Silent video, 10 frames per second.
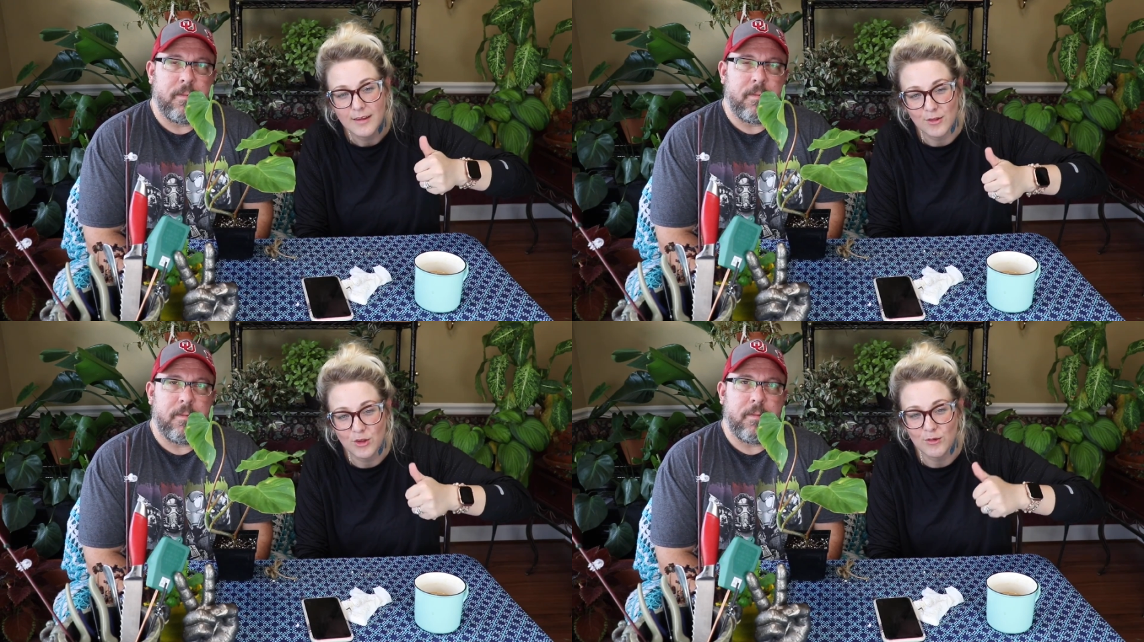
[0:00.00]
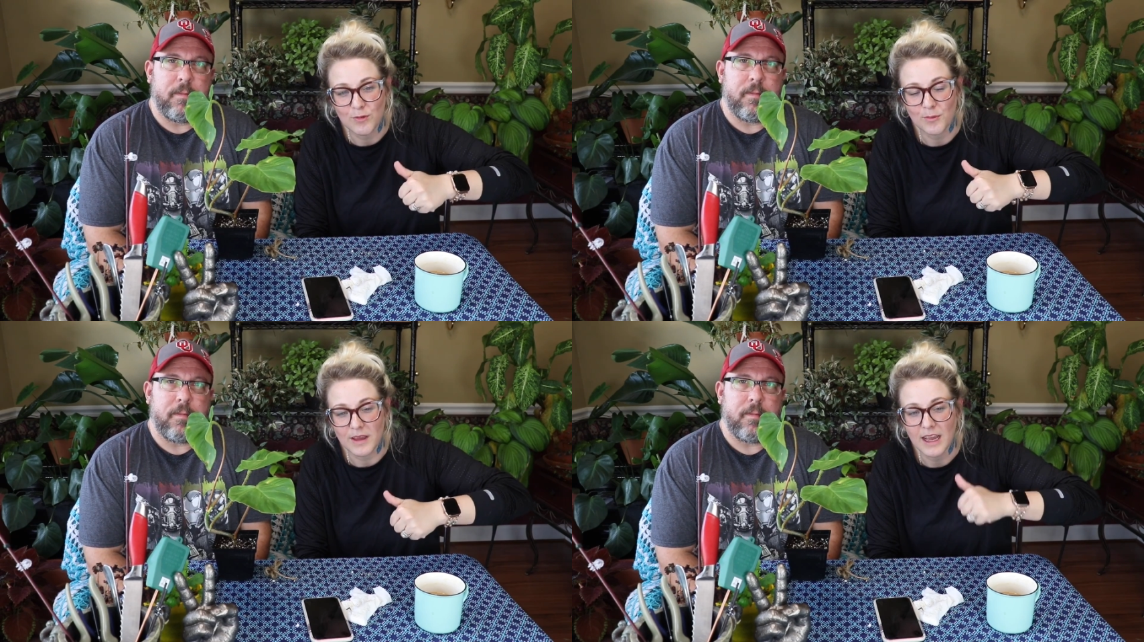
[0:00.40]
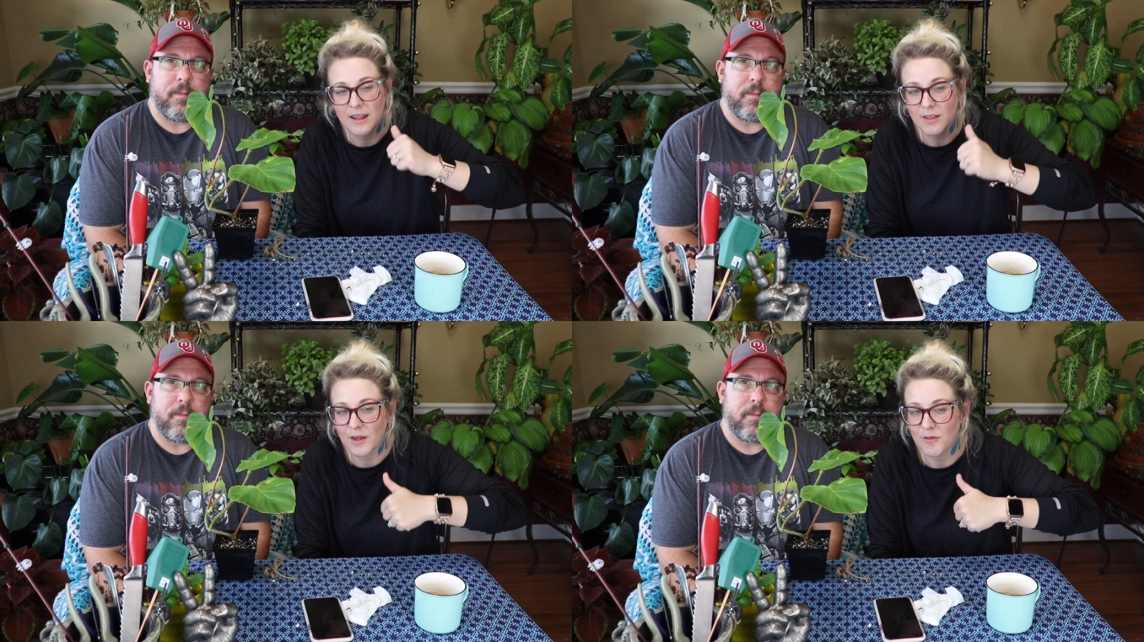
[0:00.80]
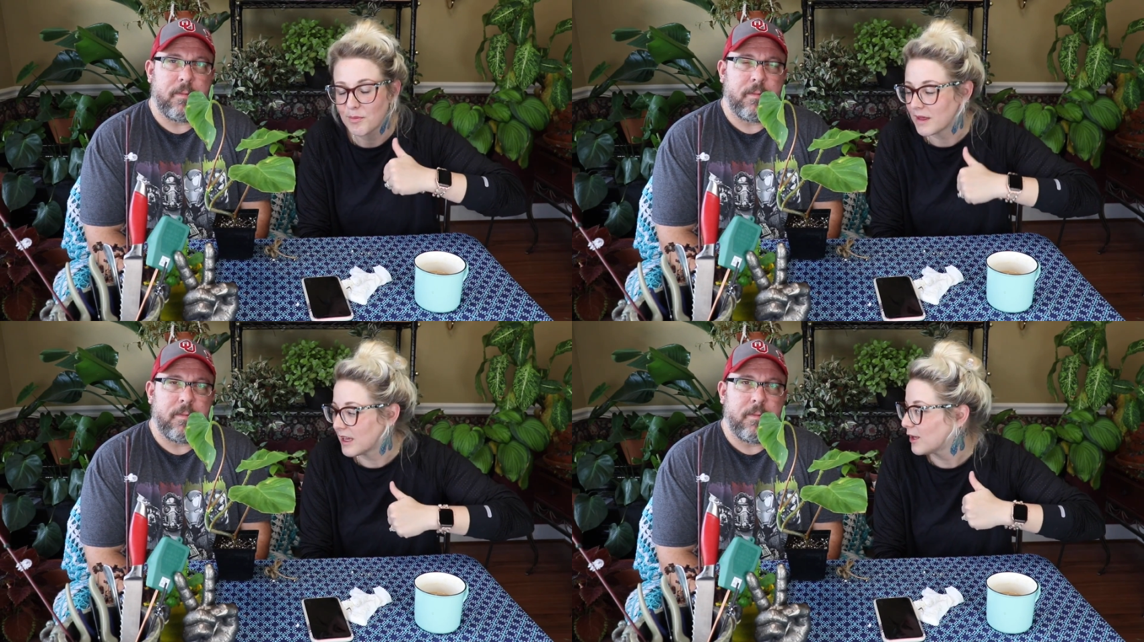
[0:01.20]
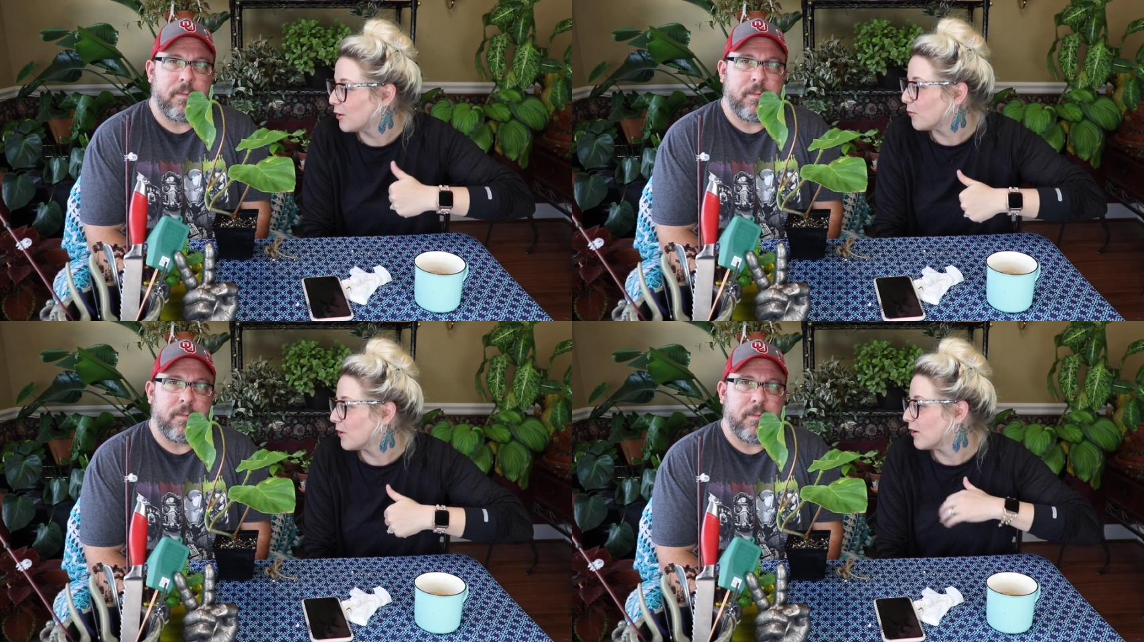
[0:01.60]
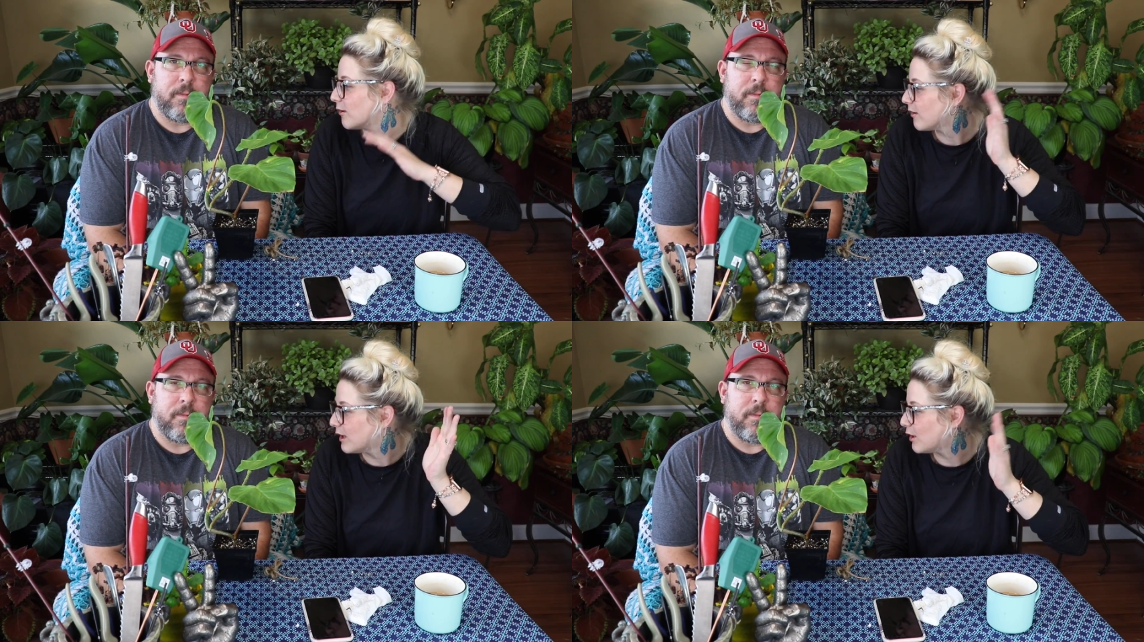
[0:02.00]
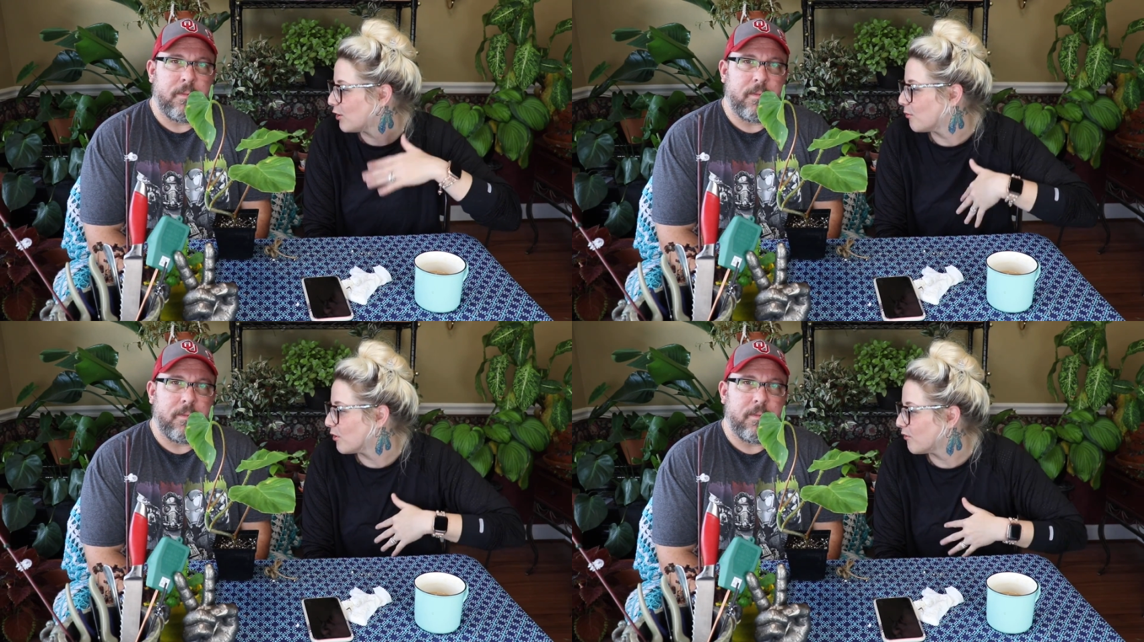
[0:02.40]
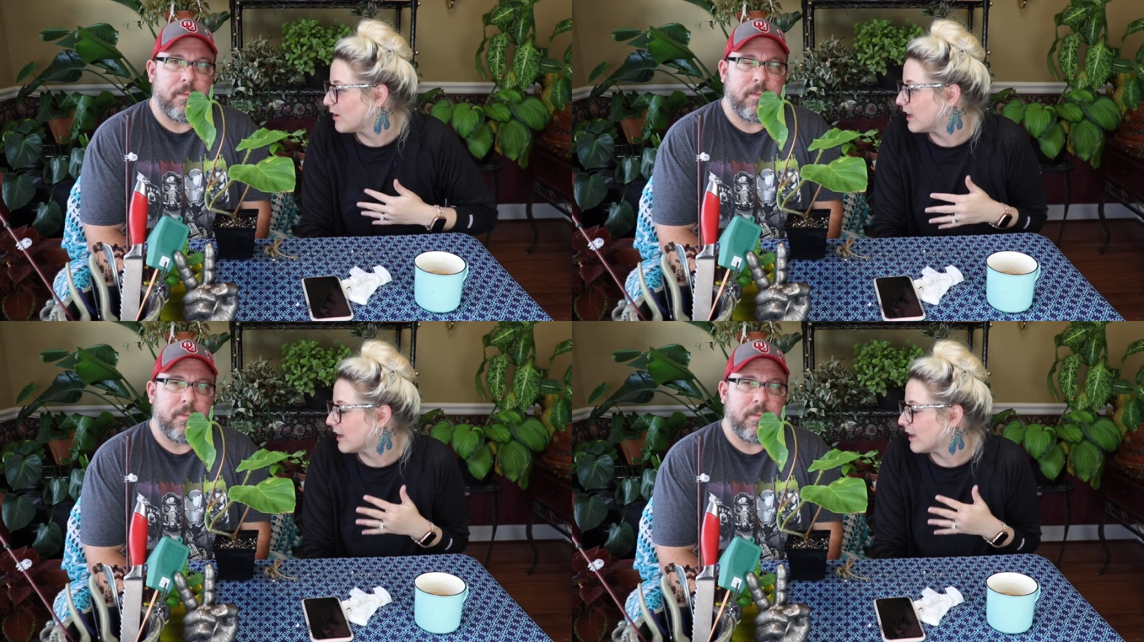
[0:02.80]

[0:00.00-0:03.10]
Speaker 1: is good for me. I love plant humor, any humor of any